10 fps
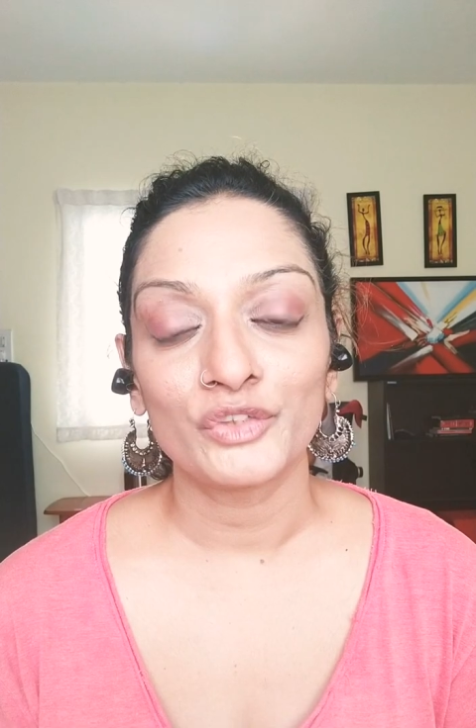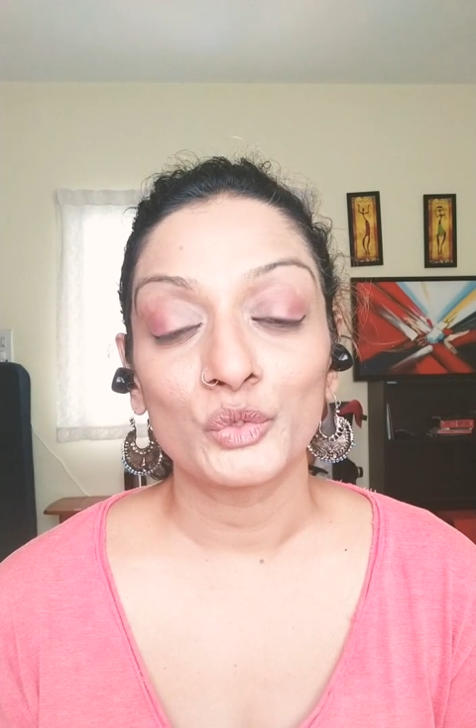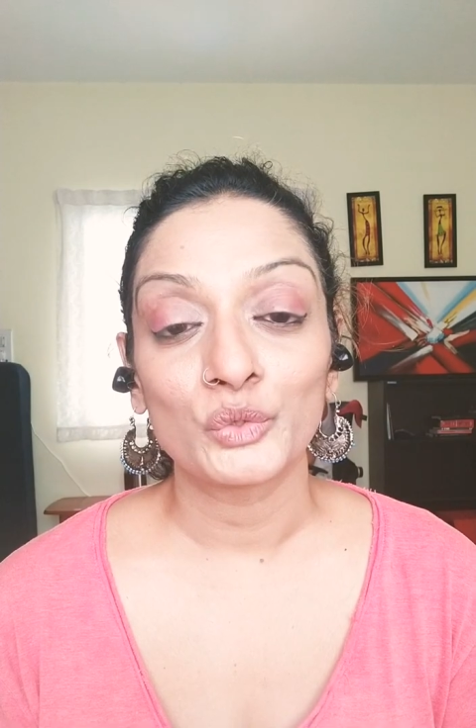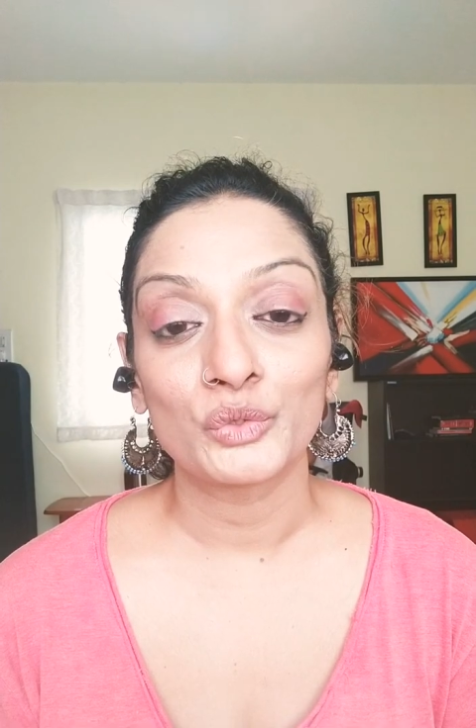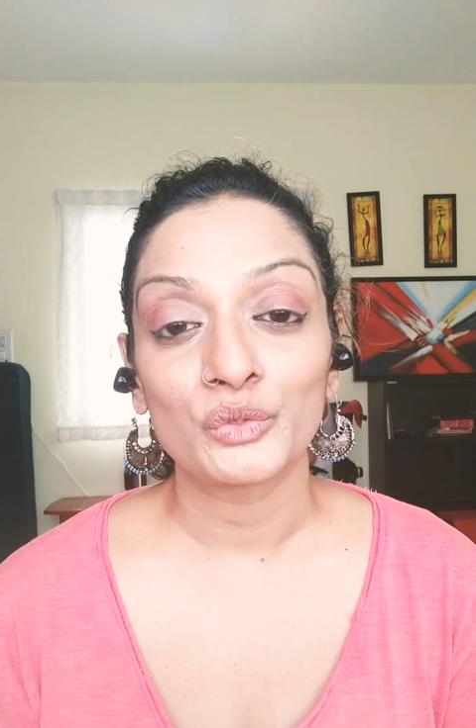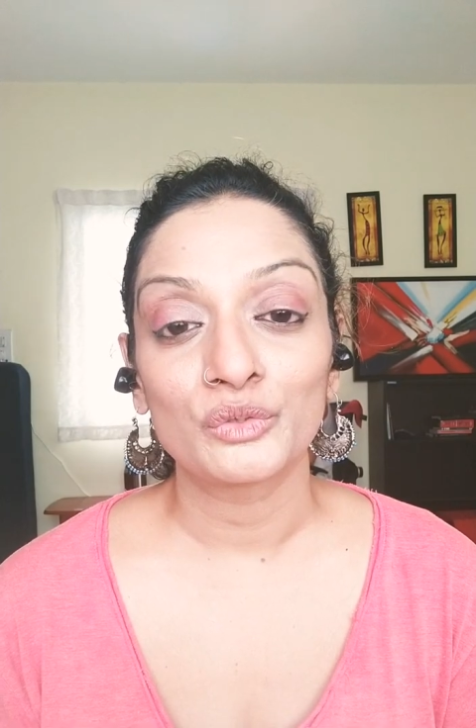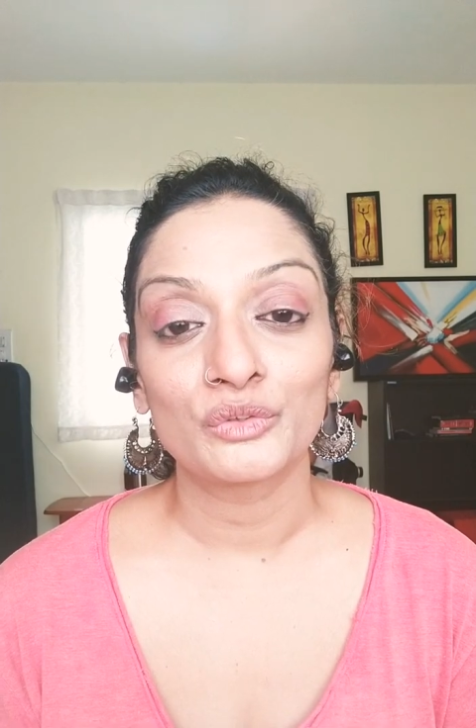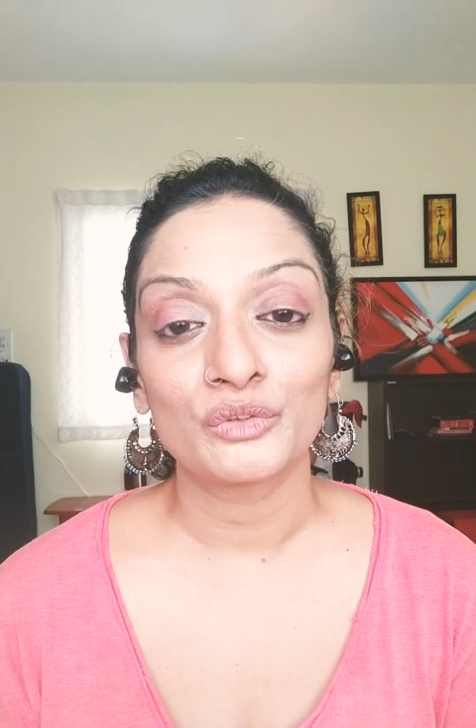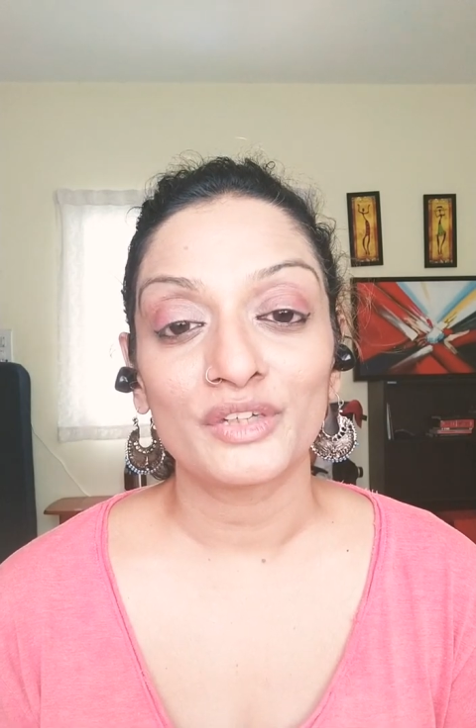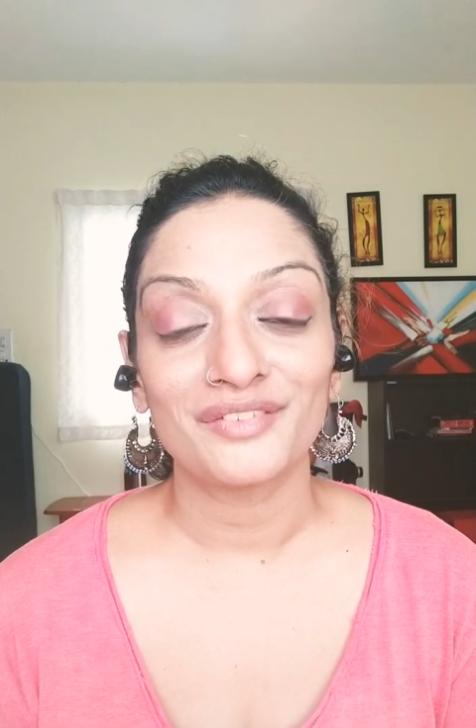
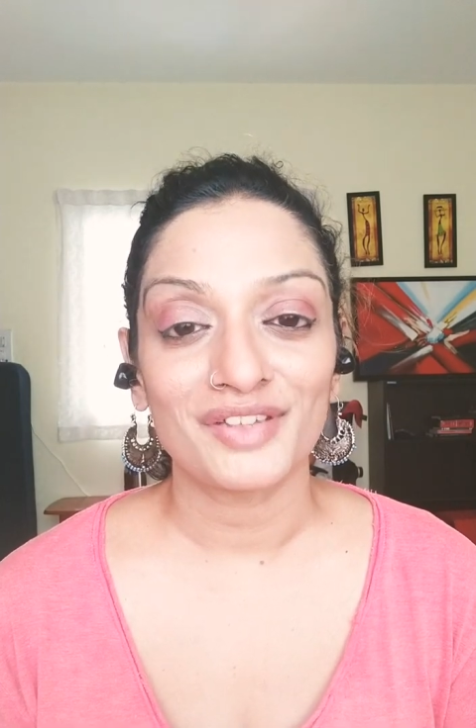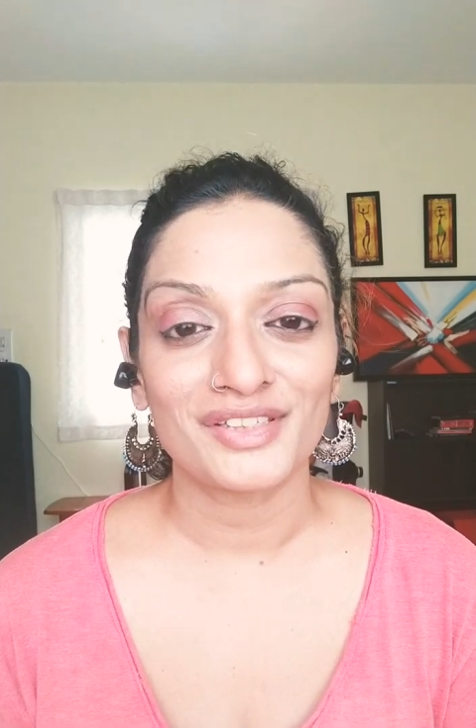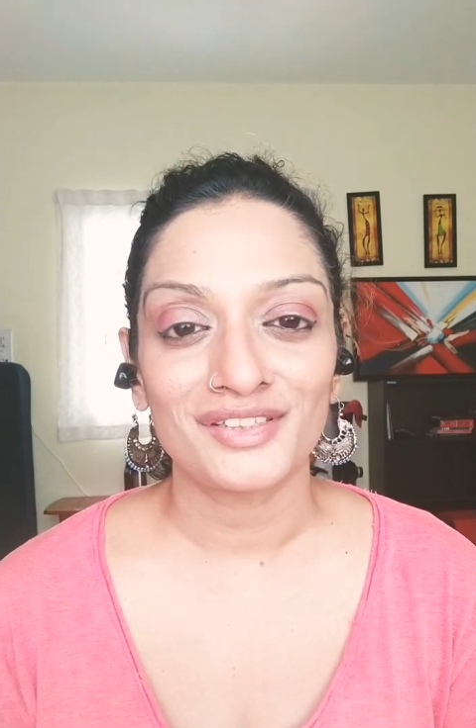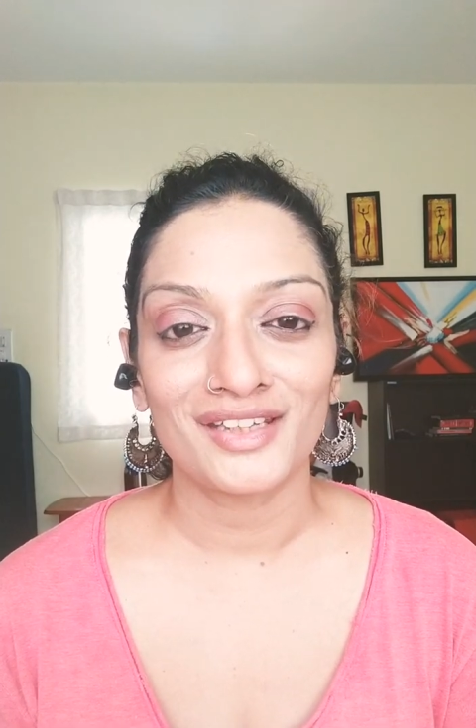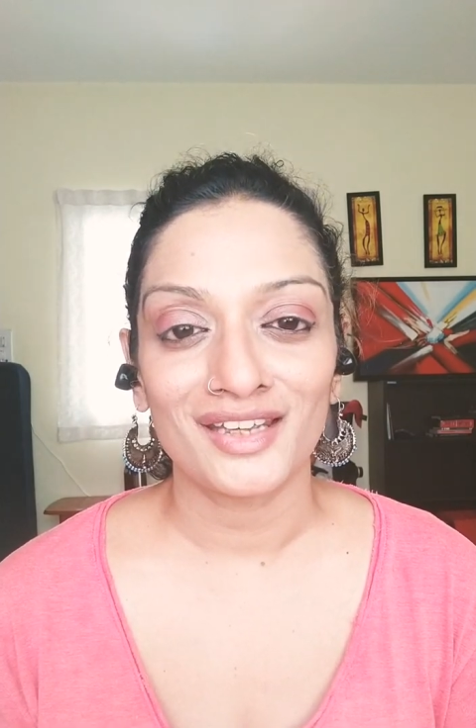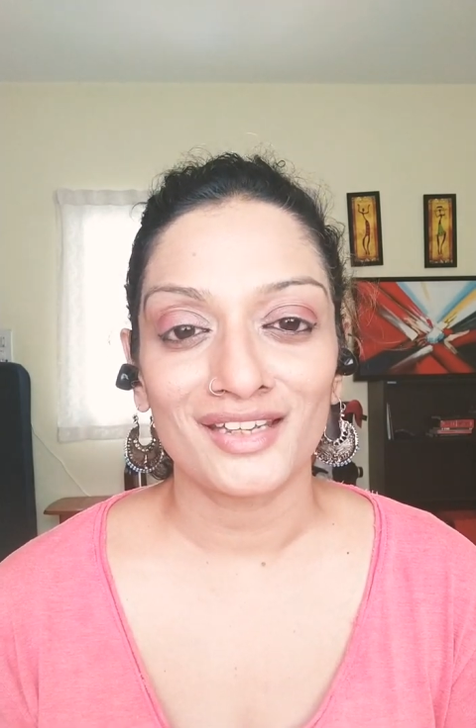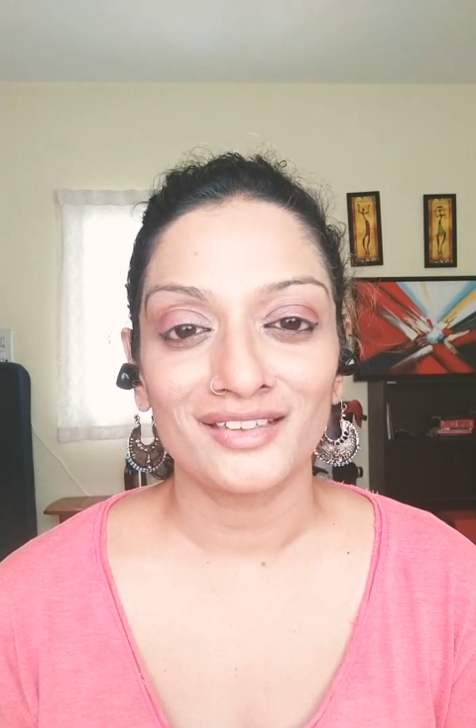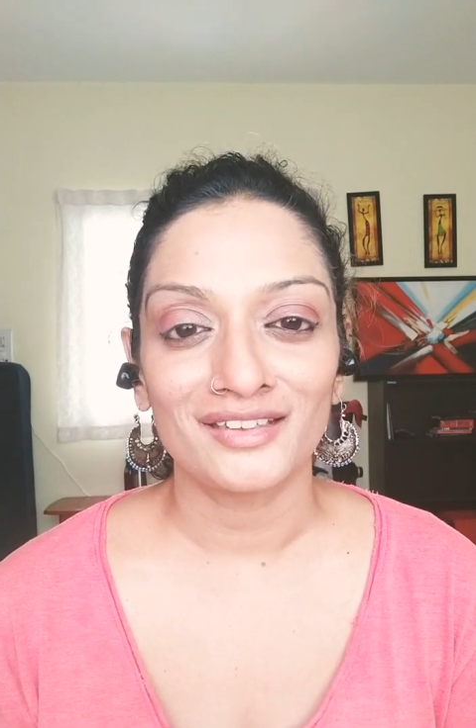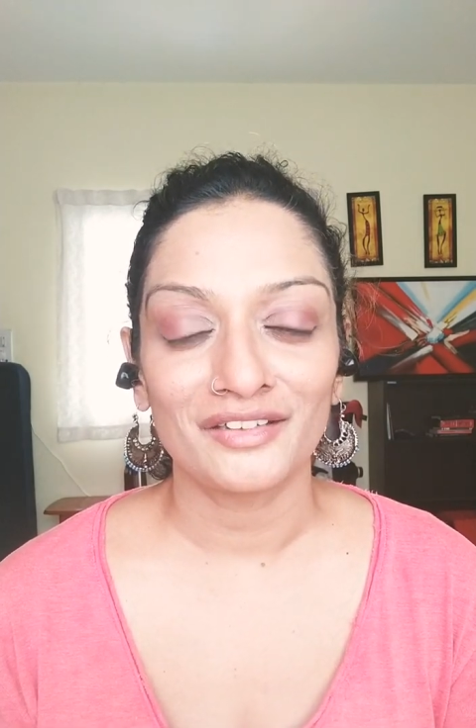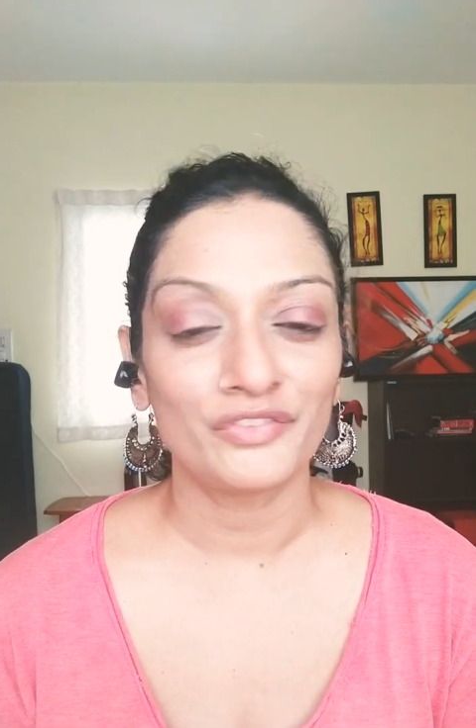you investigate,
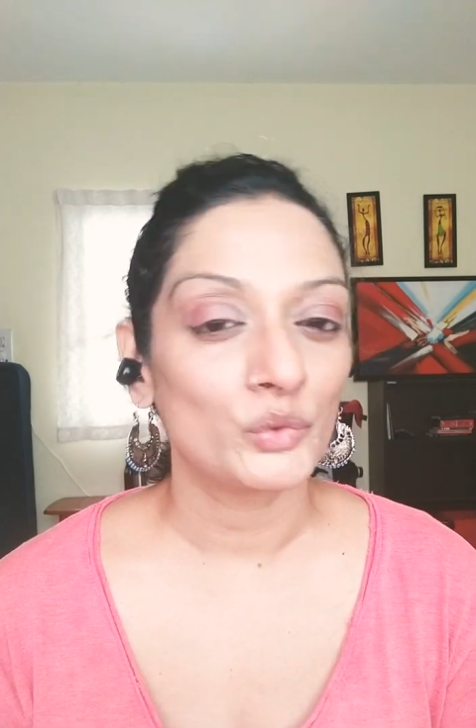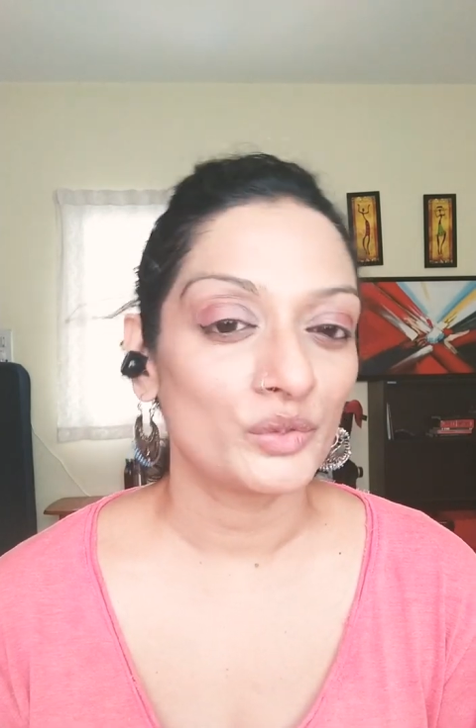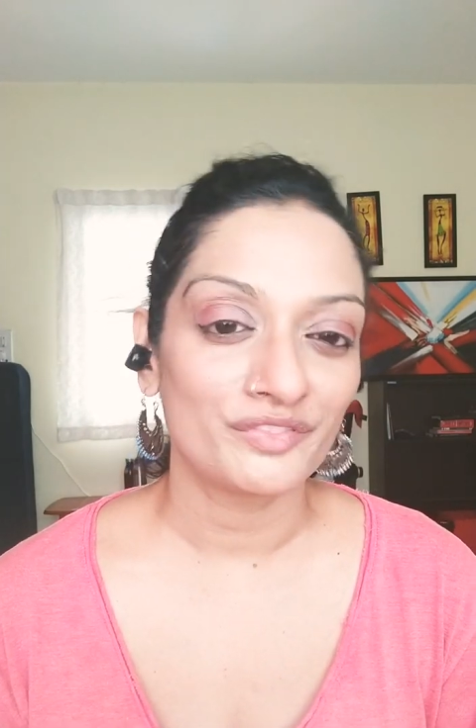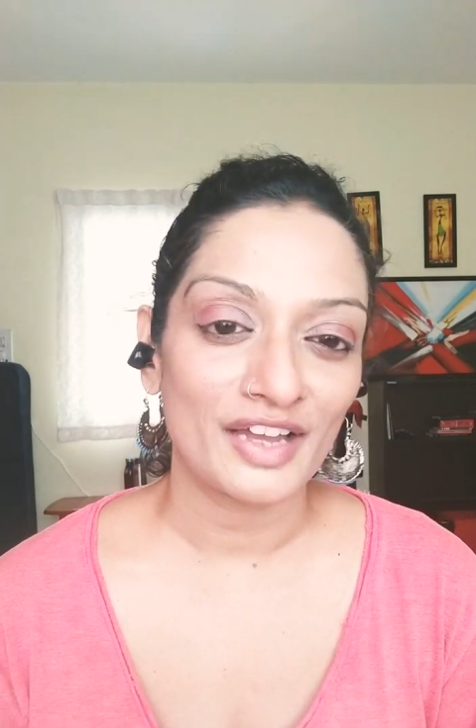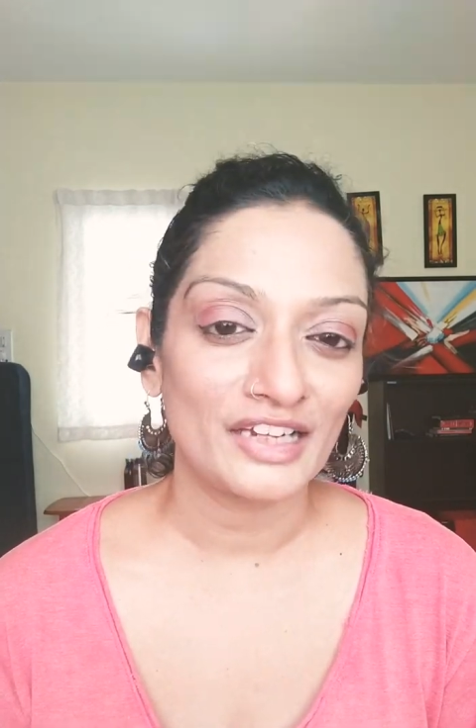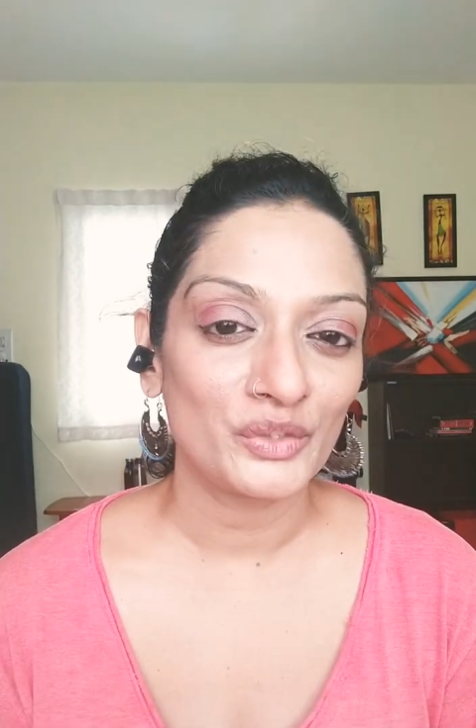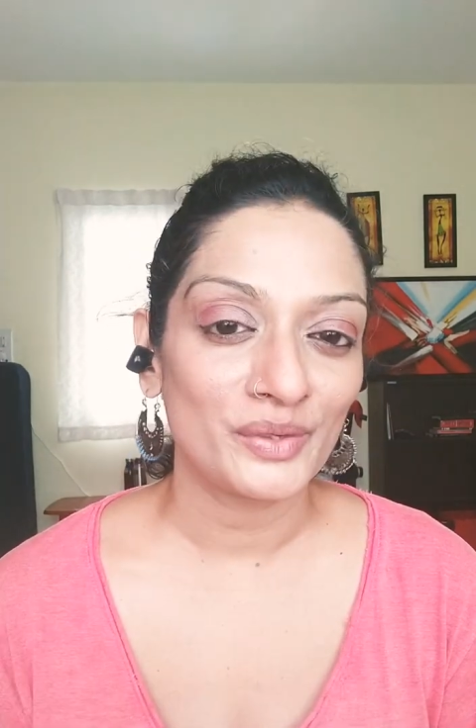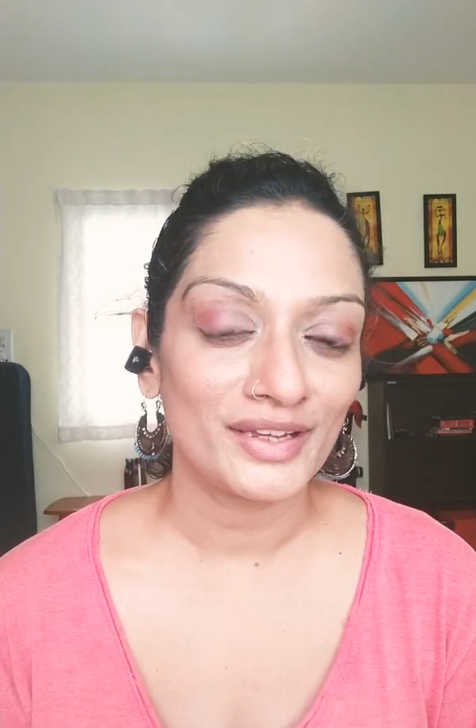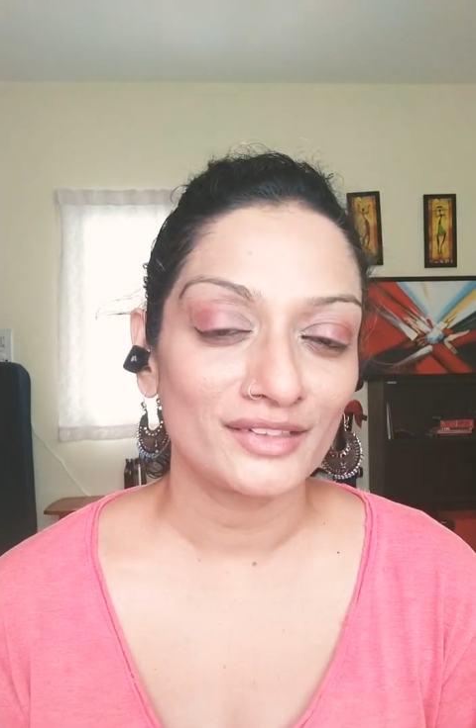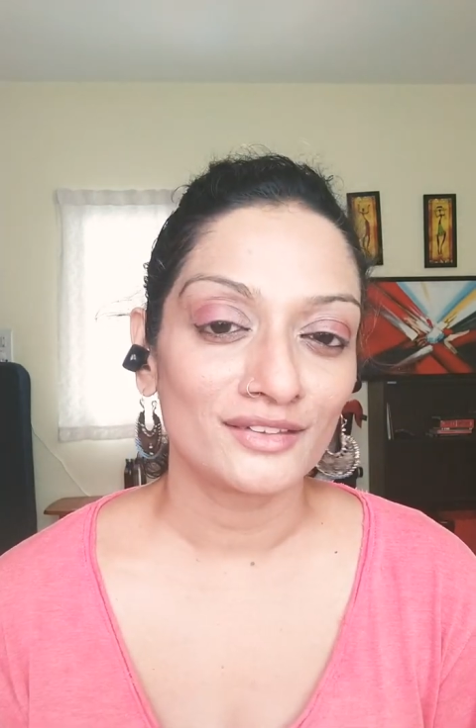if you
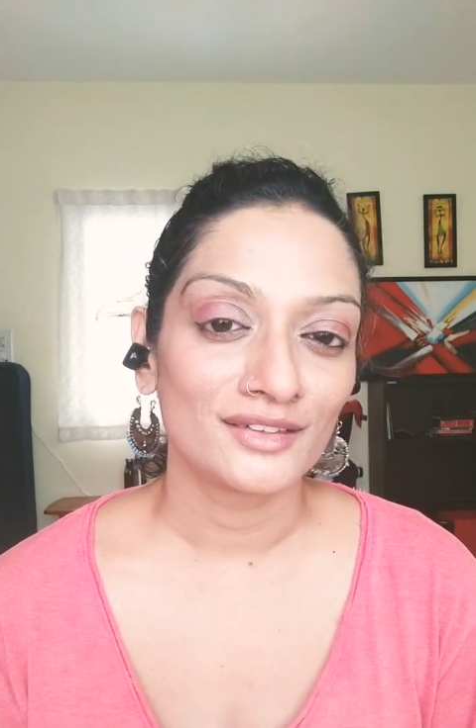evaluate